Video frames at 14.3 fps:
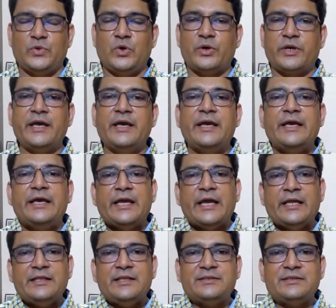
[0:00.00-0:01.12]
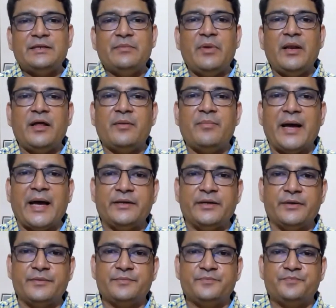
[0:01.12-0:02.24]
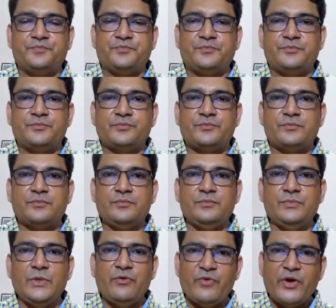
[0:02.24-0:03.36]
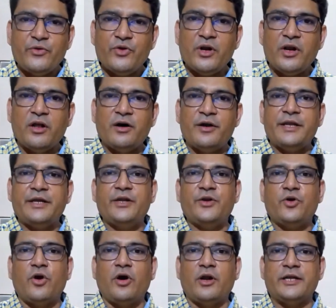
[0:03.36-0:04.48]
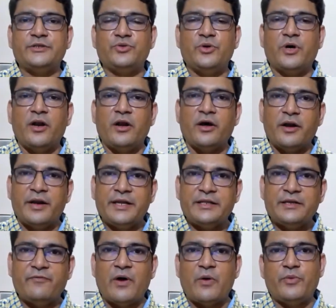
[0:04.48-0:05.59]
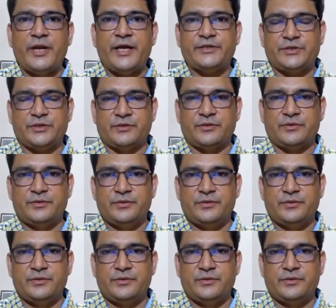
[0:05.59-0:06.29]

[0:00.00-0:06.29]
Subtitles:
Okay. In the similar manner, when you're learning in college, you are learning the foundation.